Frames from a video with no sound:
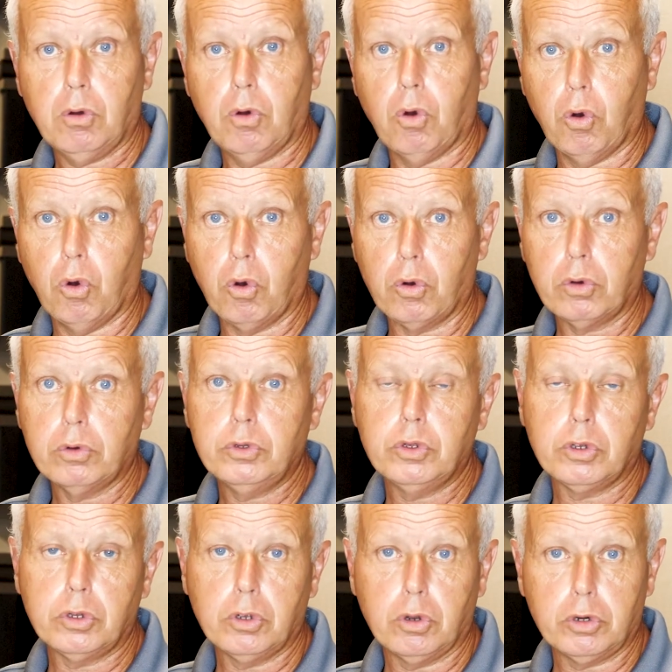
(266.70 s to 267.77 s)
or you
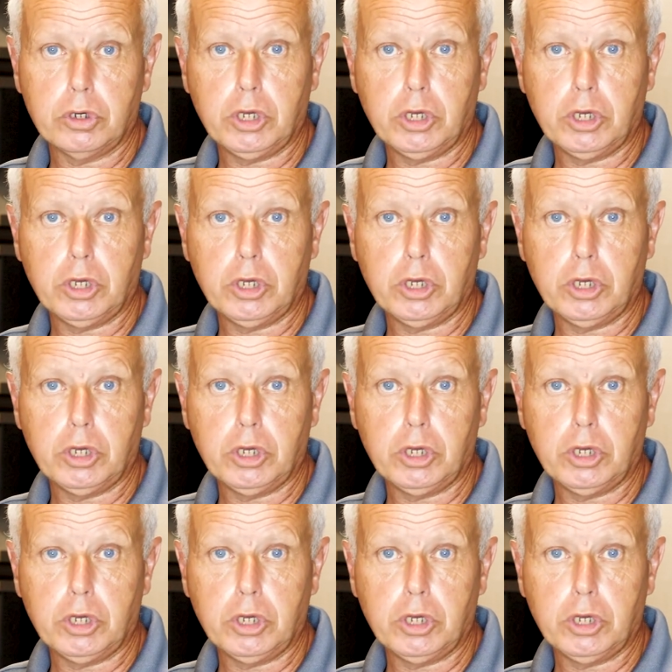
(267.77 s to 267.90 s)
can go to